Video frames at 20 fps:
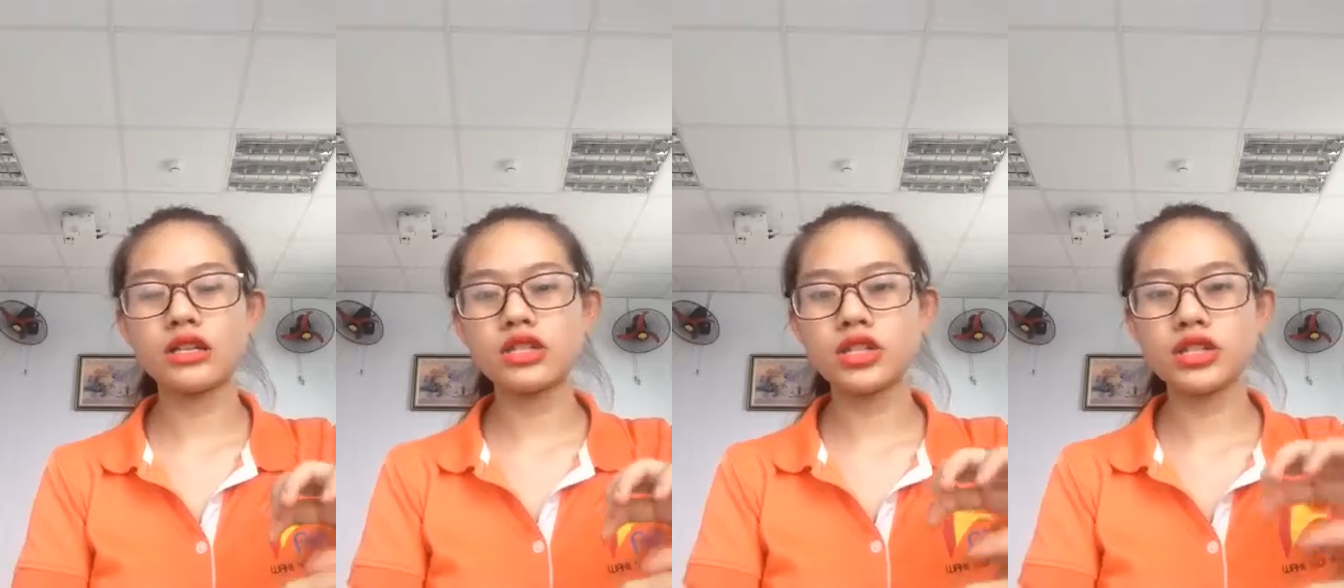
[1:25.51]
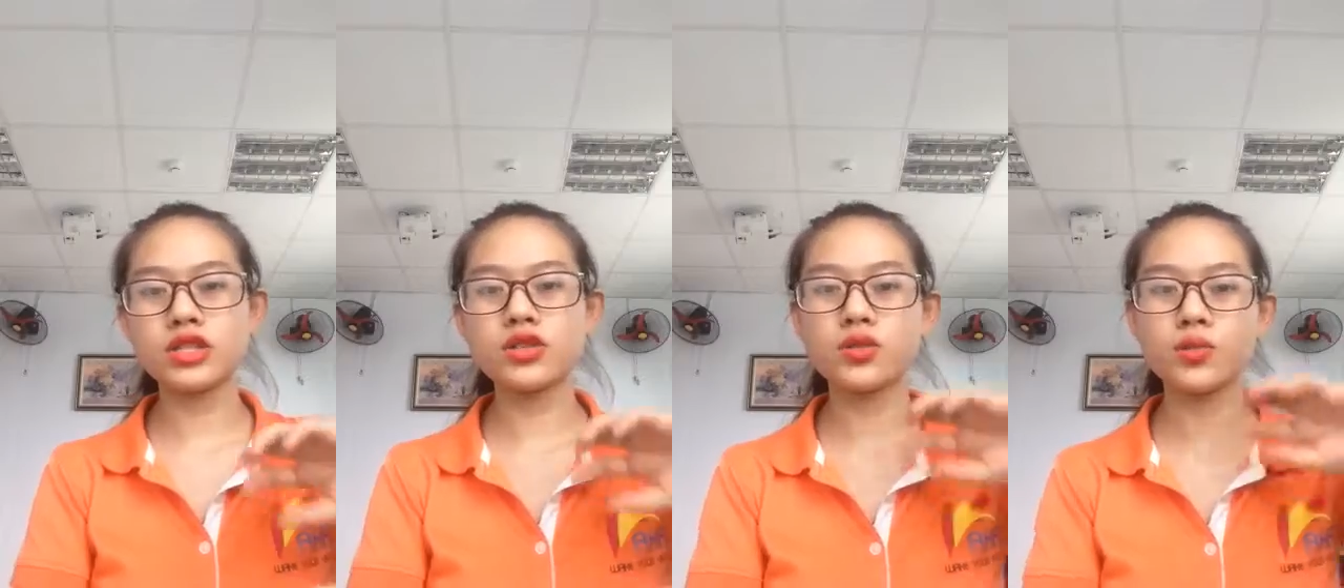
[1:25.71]

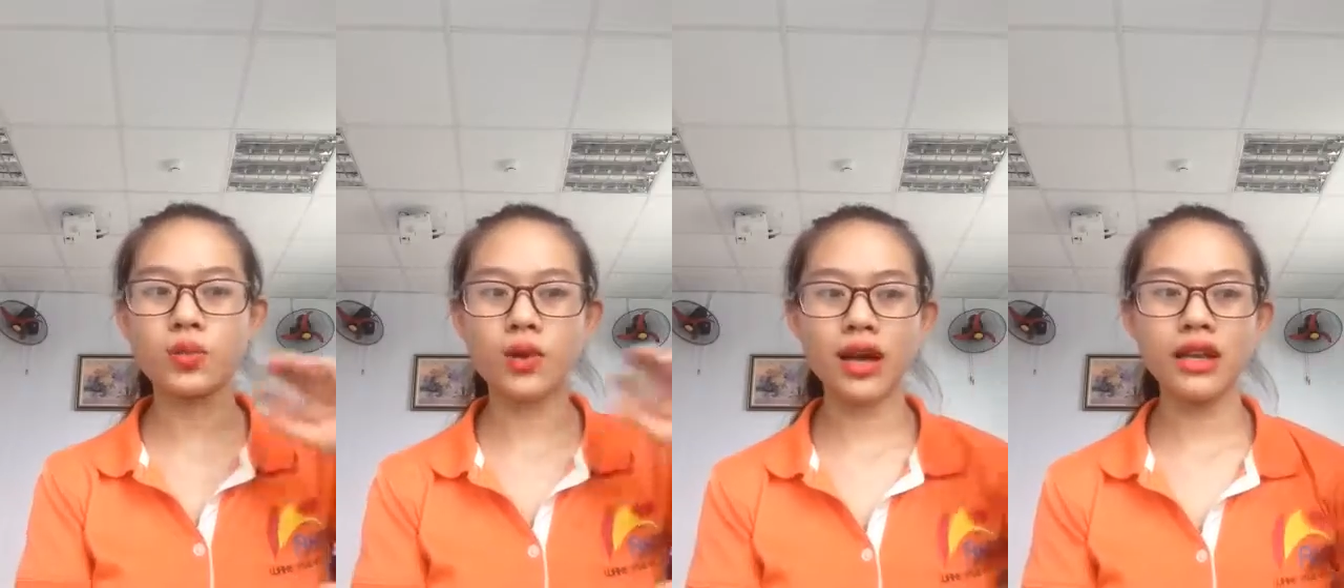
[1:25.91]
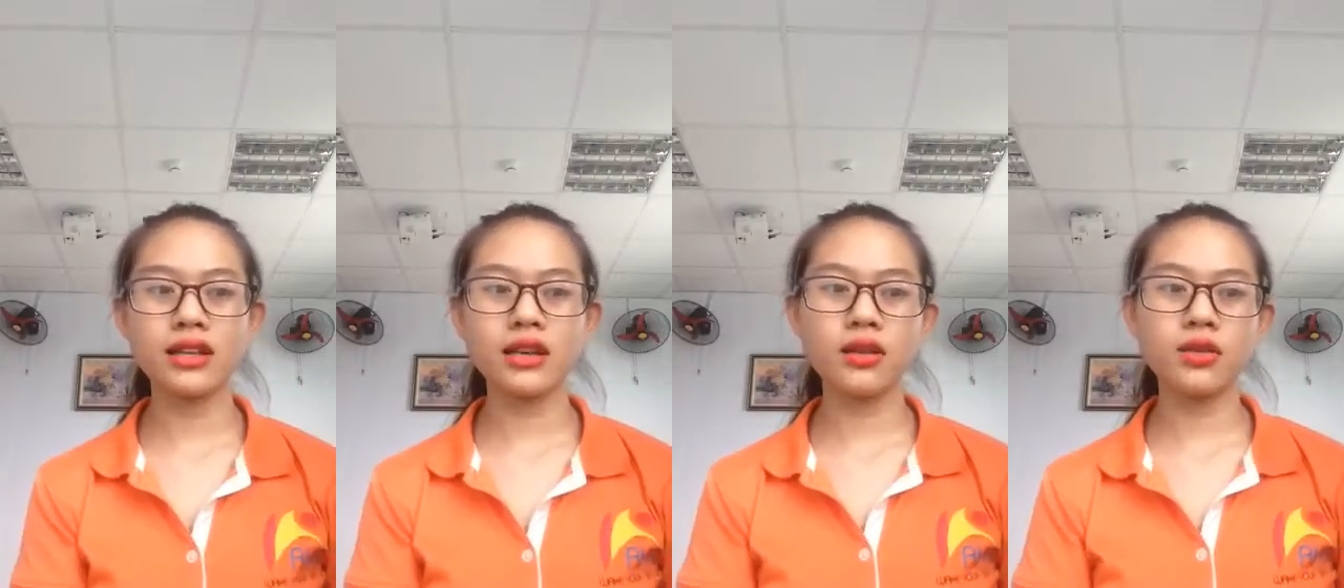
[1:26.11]
just
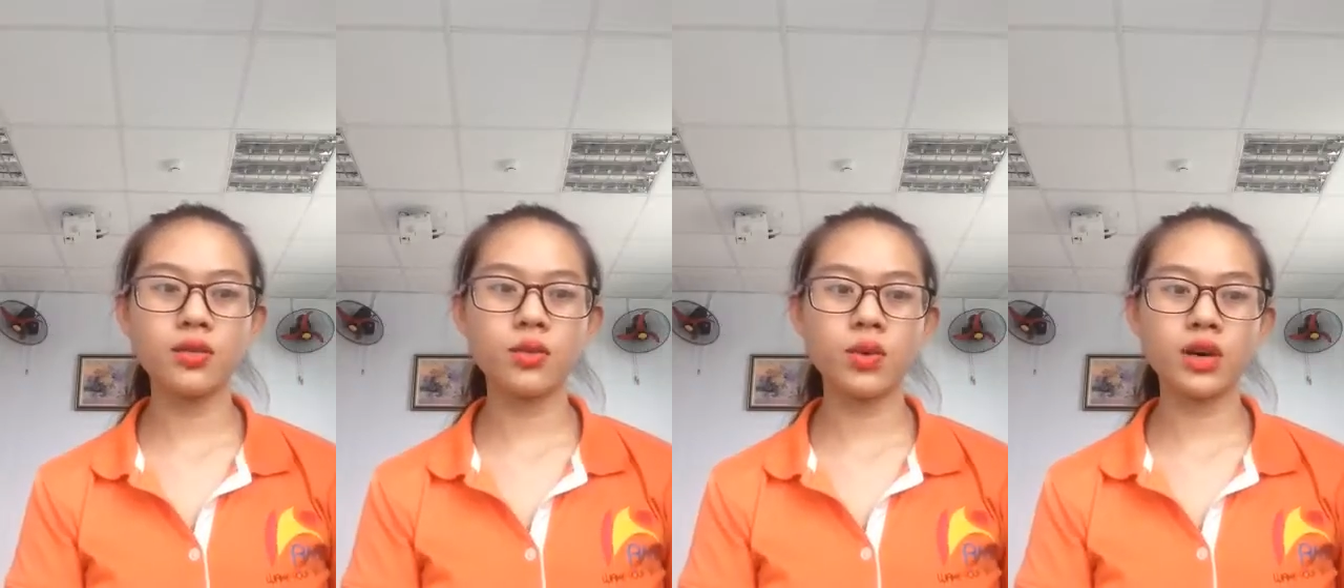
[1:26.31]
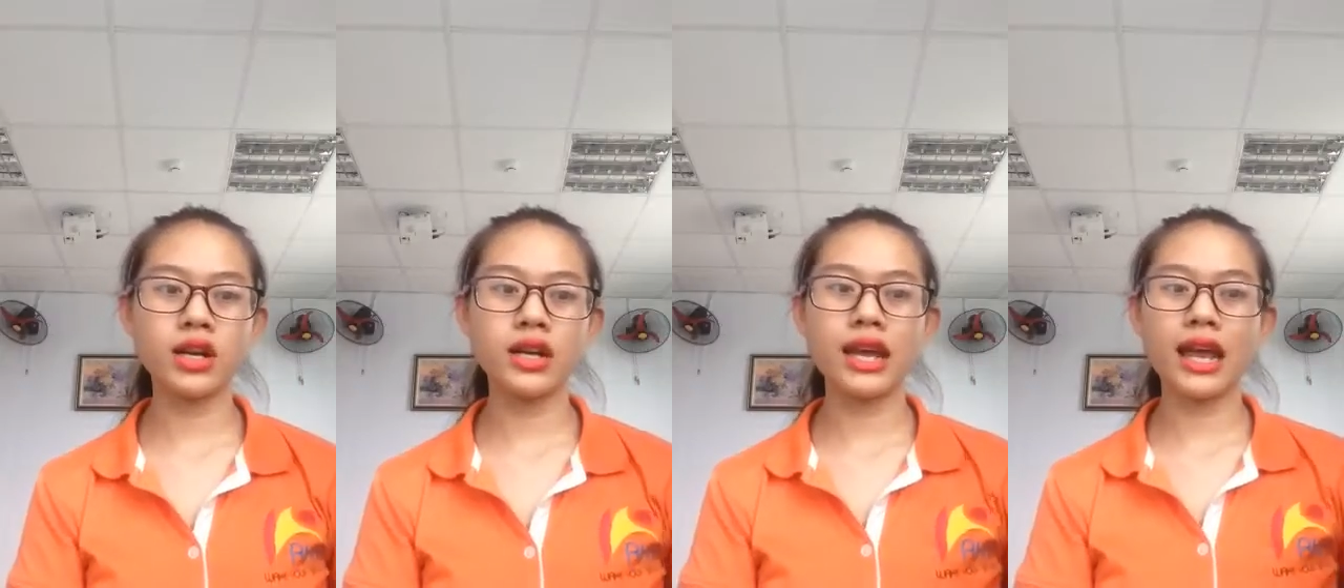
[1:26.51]
write down the
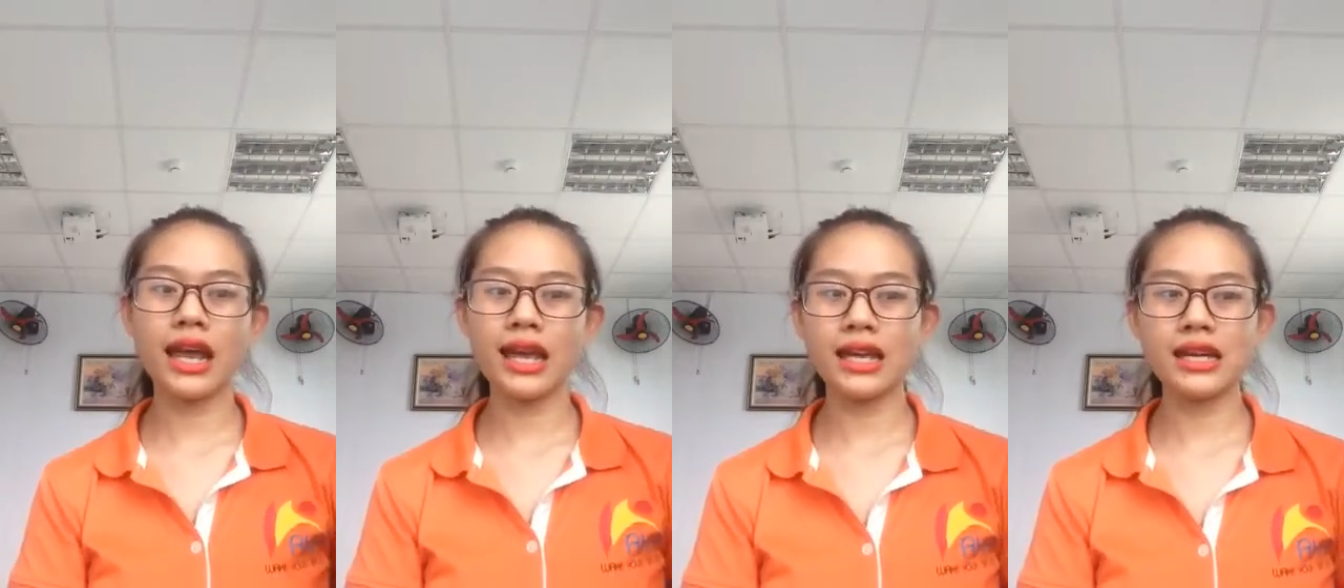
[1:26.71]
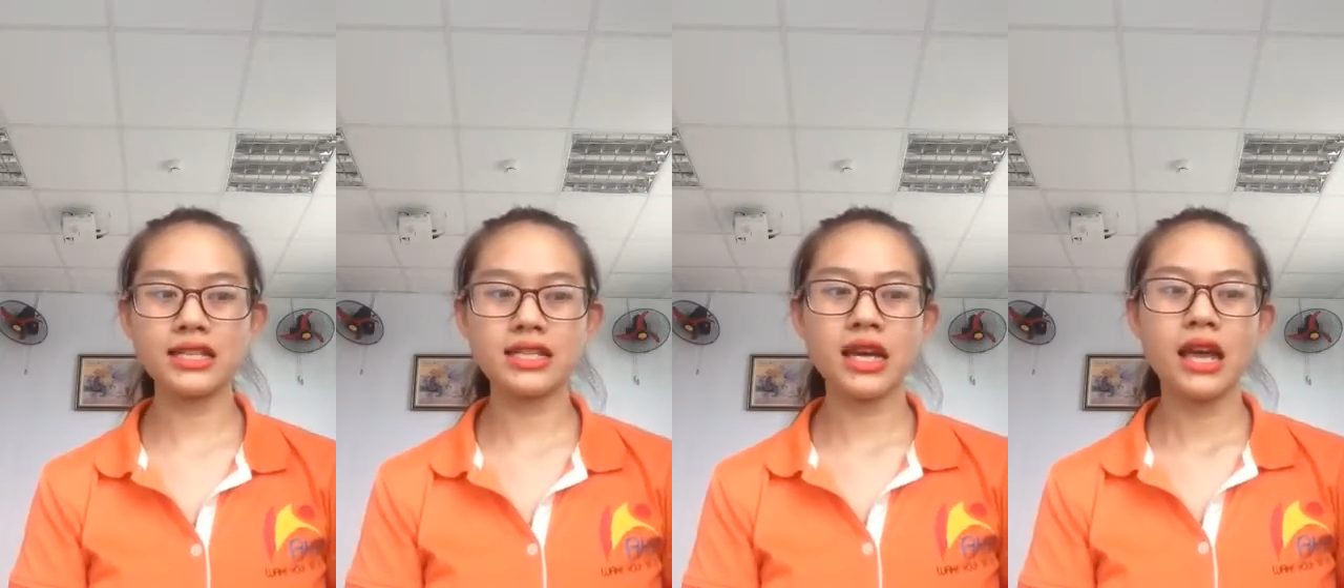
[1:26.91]
word
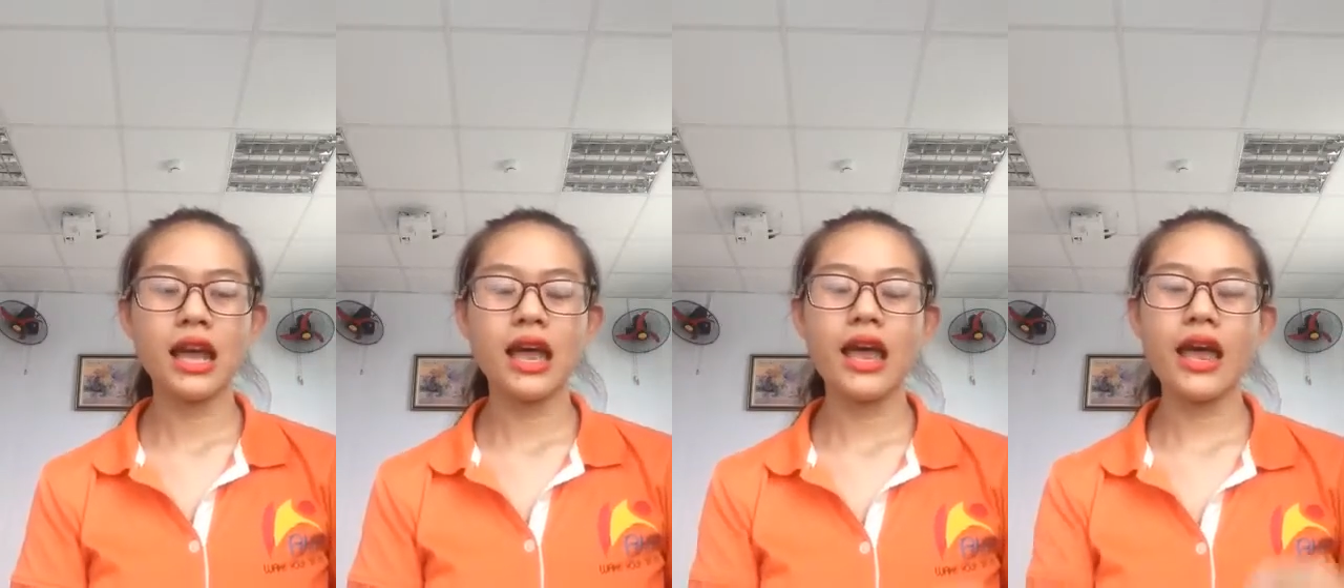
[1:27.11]
hate,